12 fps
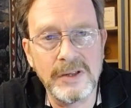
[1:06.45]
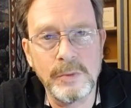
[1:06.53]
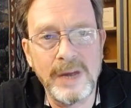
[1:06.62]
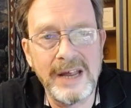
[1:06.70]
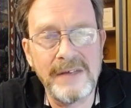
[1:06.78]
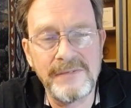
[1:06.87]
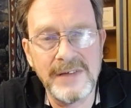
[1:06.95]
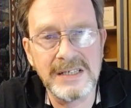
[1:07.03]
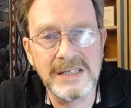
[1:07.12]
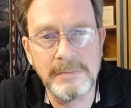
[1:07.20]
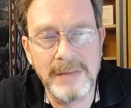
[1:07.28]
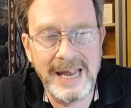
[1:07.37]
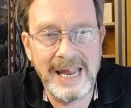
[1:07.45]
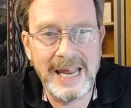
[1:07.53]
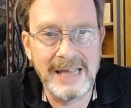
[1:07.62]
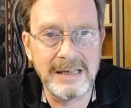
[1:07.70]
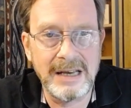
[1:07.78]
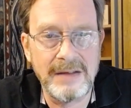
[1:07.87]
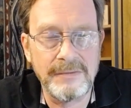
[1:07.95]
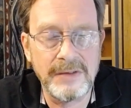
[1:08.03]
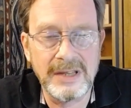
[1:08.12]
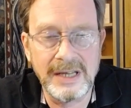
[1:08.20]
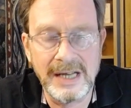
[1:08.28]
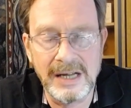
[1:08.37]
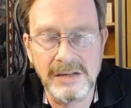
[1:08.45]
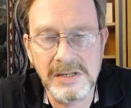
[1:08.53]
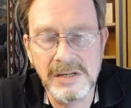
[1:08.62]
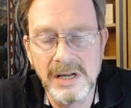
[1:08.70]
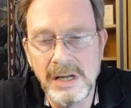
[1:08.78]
the way it fits in my hand and everything else.